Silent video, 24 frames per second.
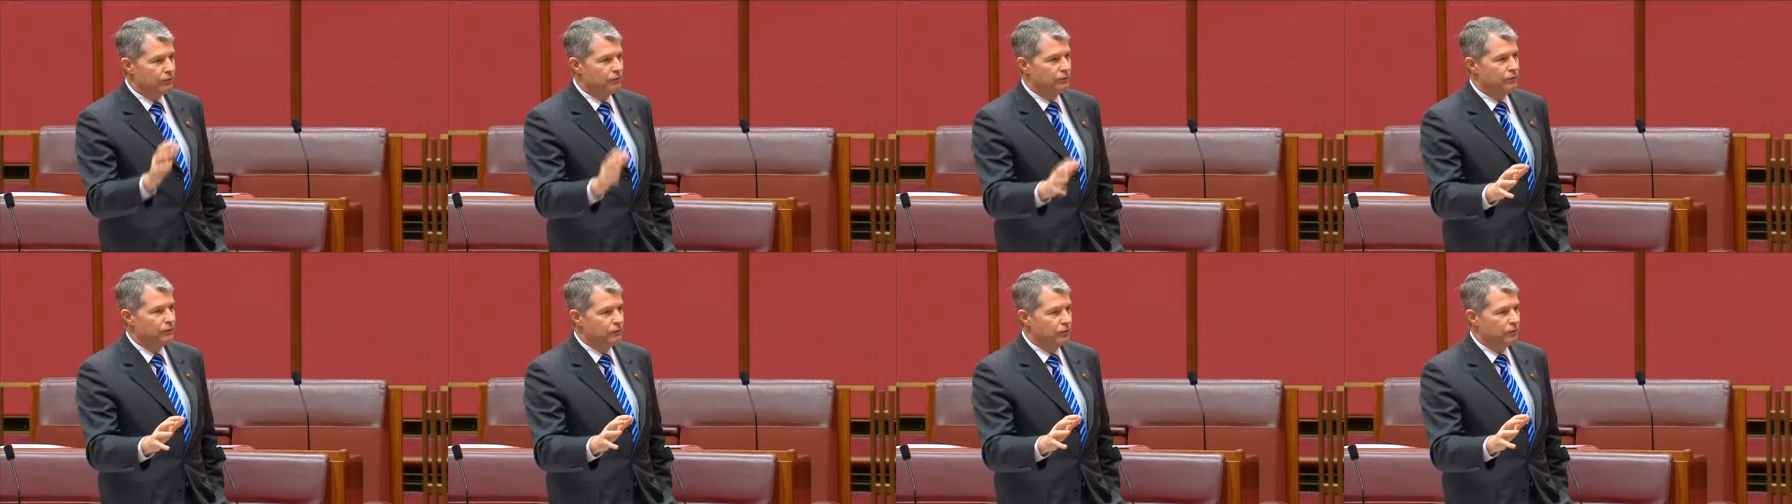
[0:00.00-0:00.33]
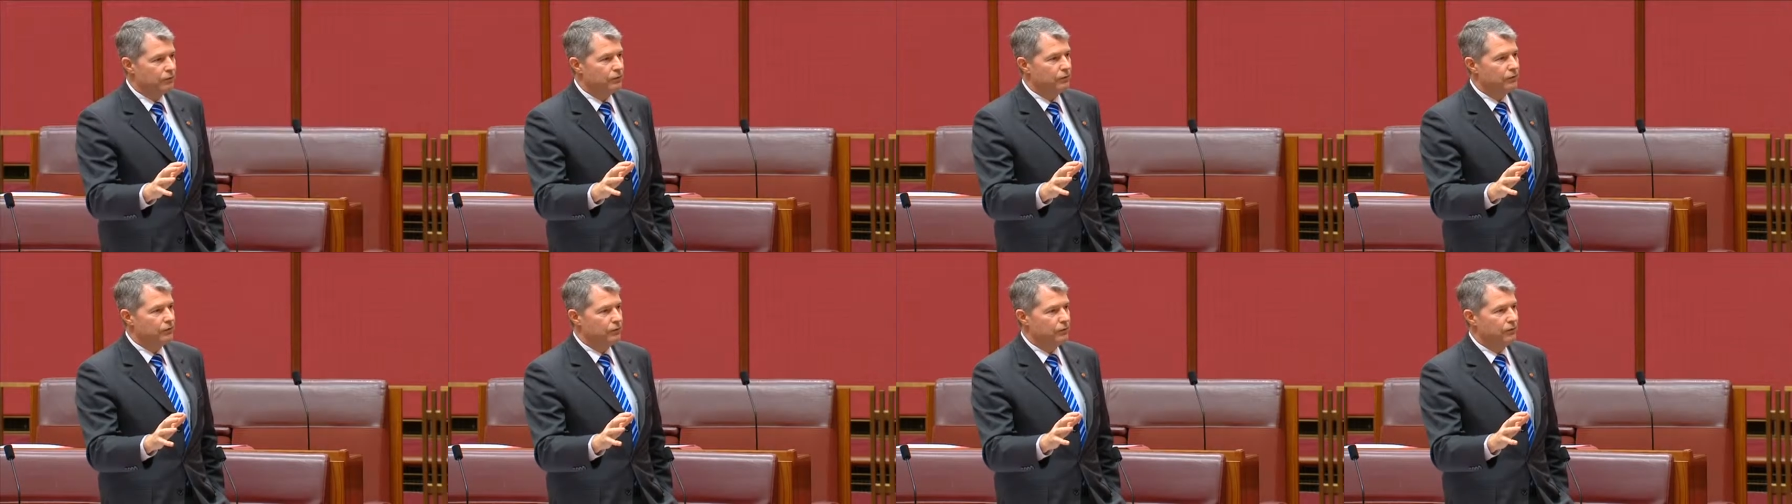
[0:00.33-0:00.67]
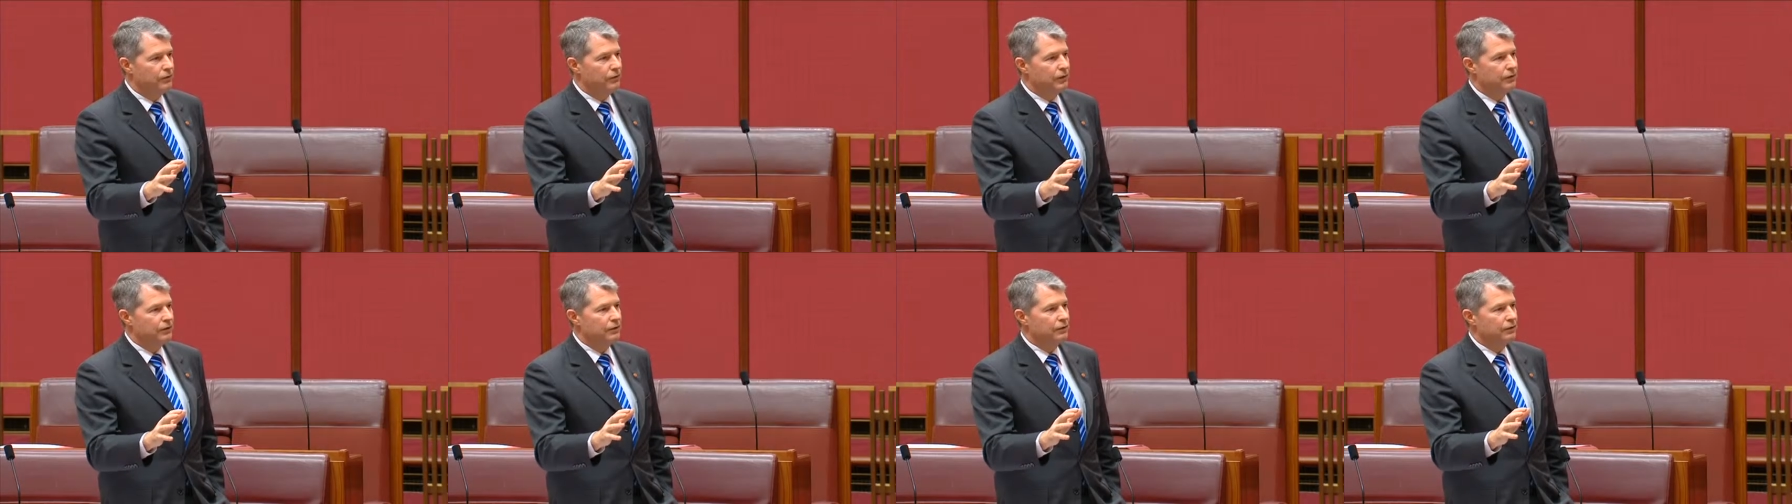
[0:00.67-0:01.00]
to civil
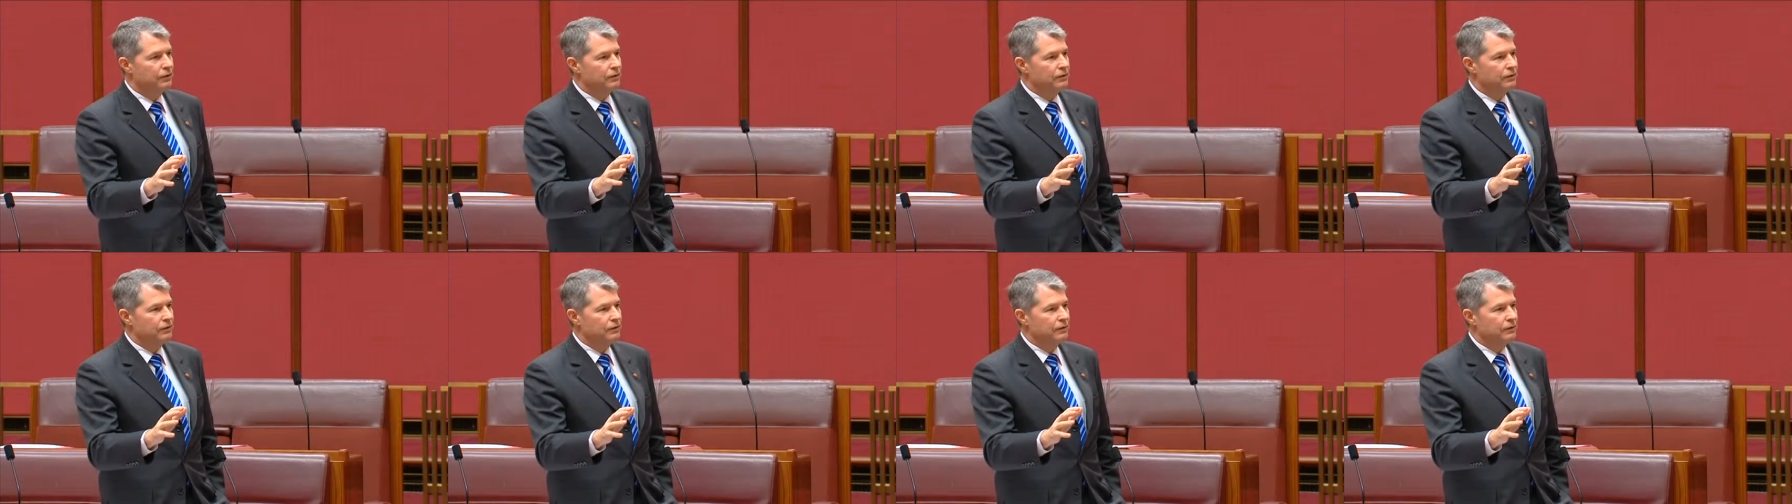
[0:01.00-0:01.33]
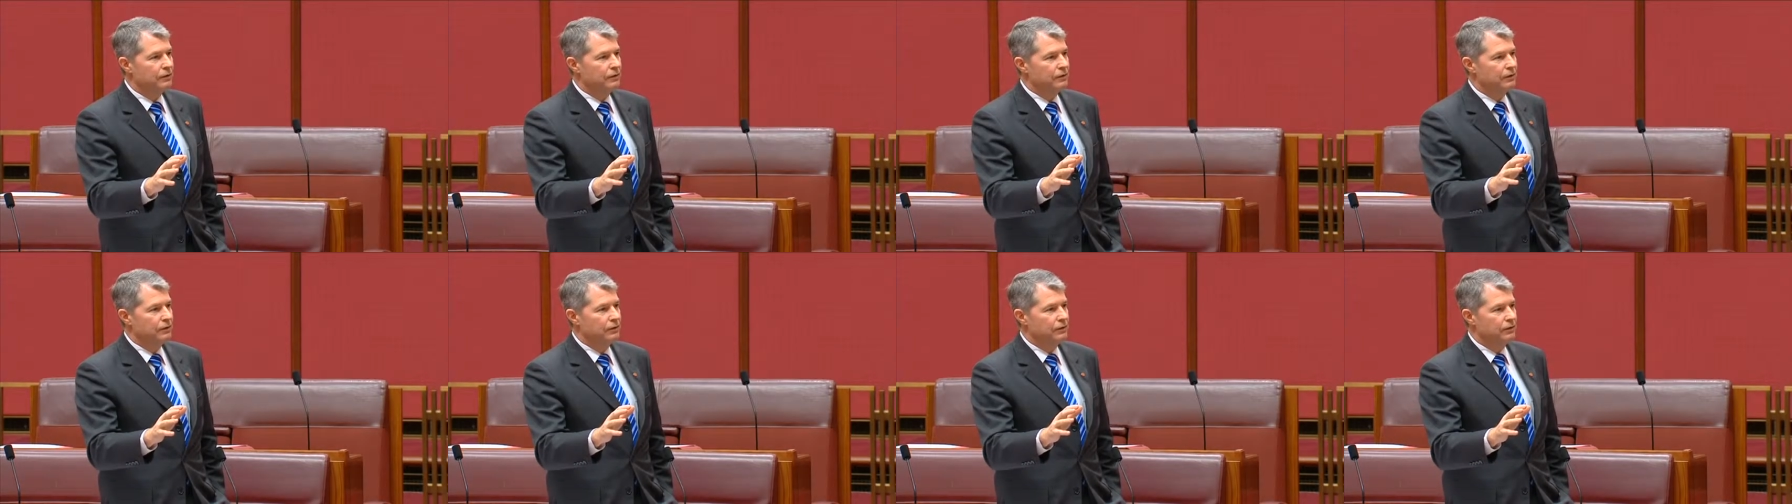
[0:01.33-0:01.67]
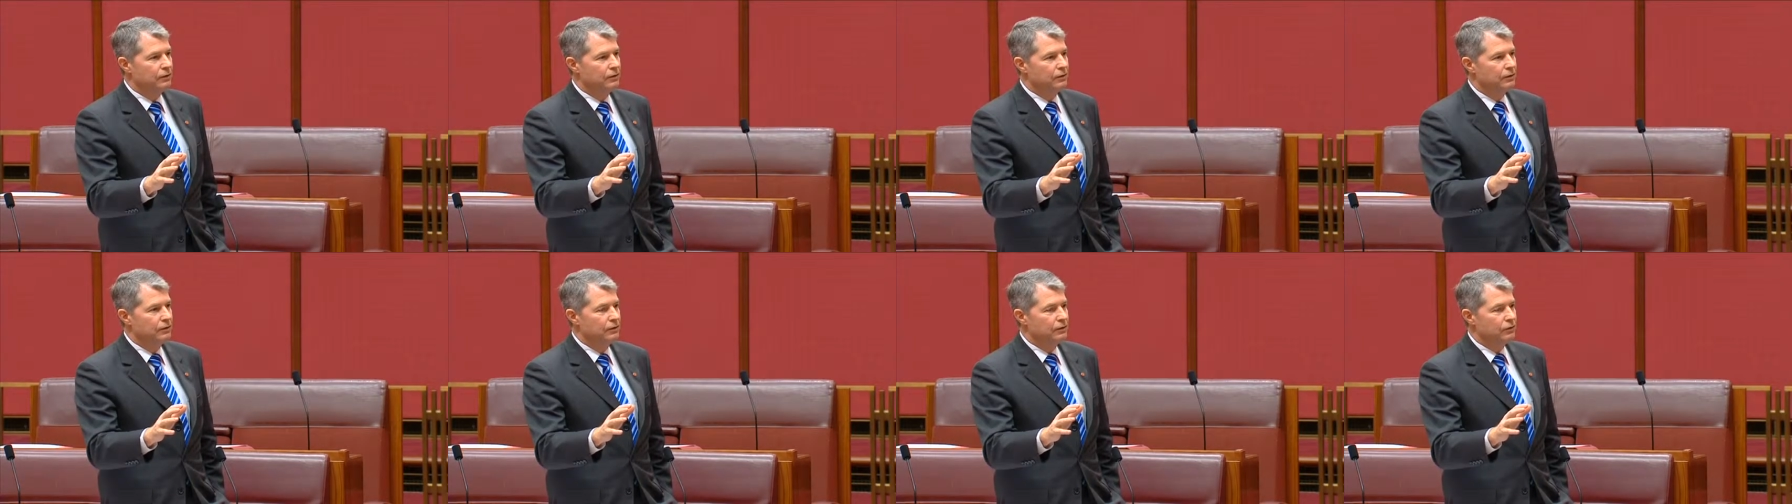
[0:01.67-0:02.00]
society,
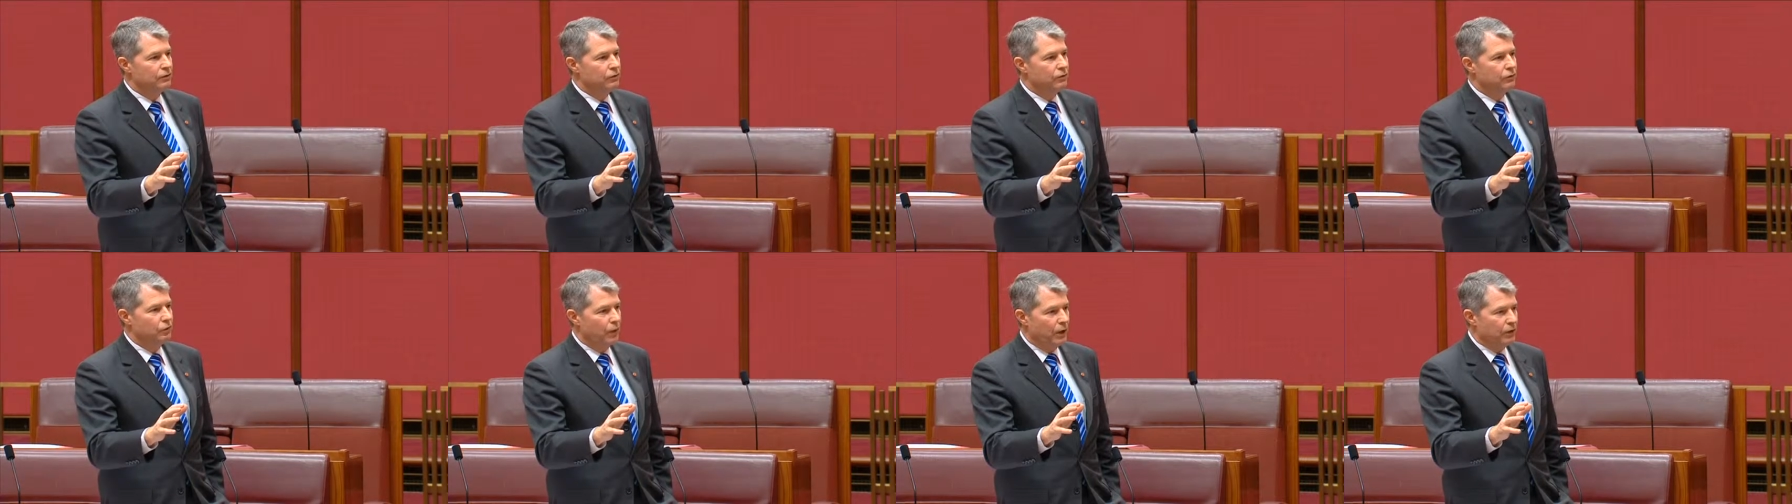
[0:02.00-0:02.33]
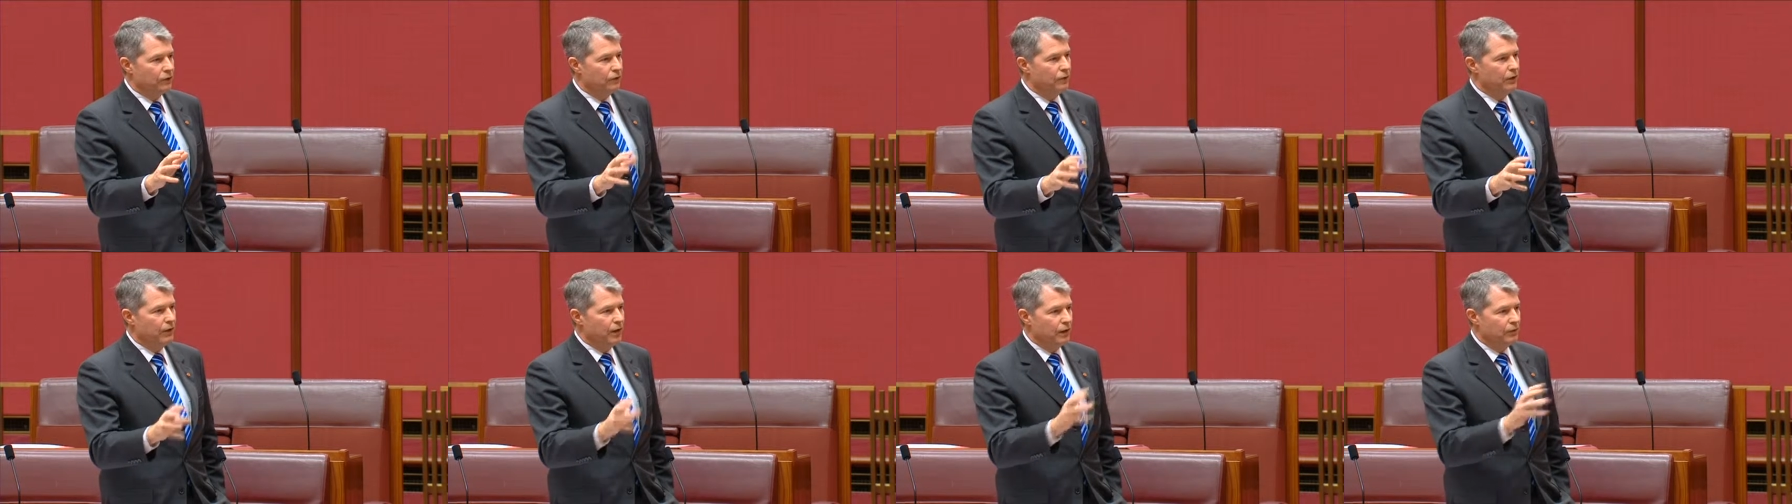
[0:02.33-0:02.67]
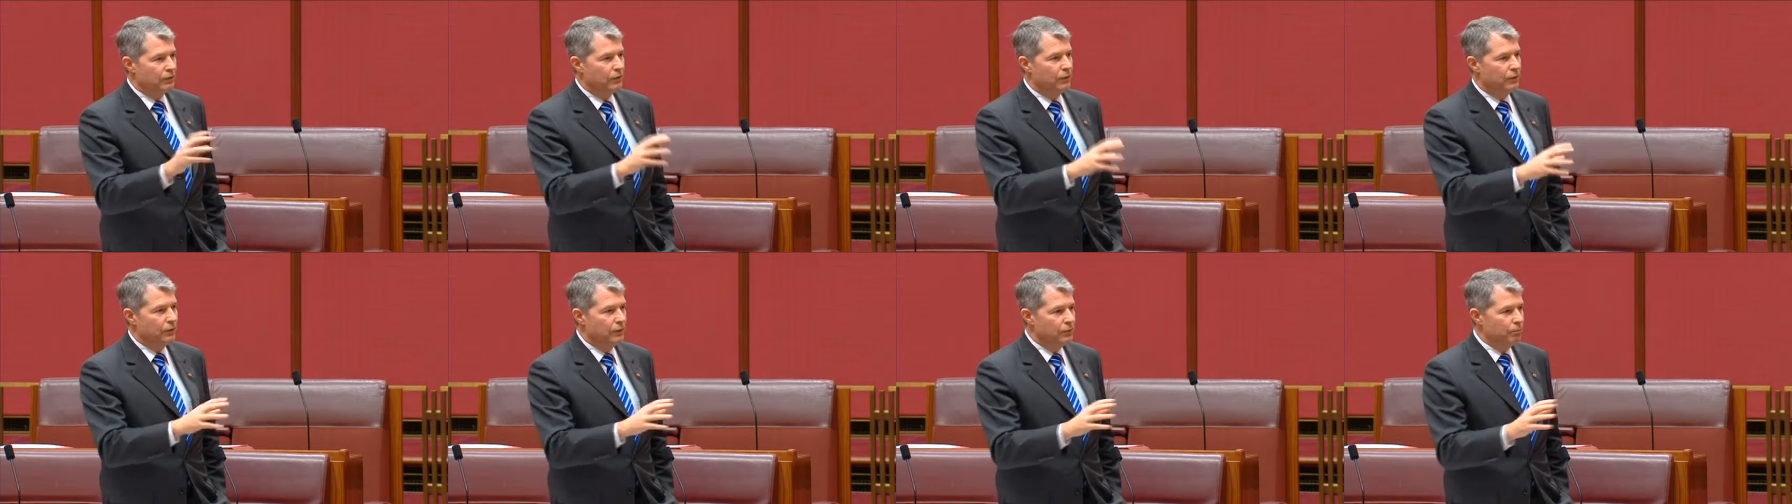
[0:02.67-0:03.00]
to actually
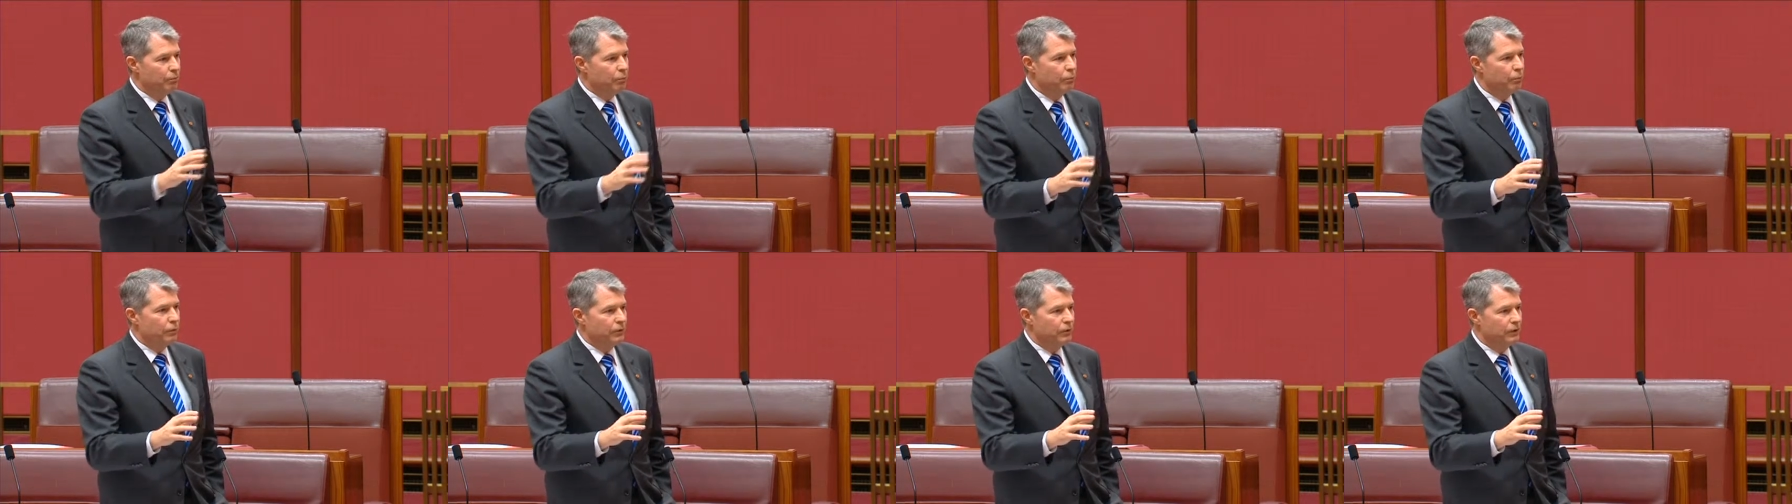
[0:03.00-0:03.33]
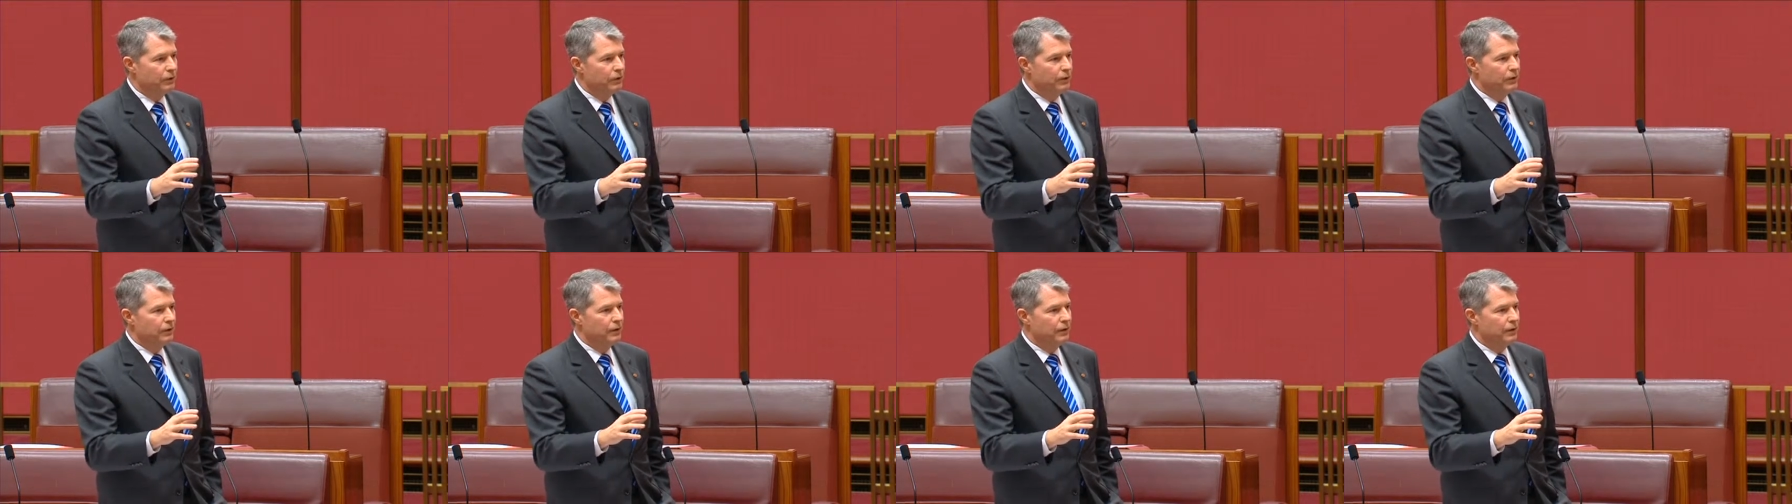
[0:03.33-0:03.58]
have their input?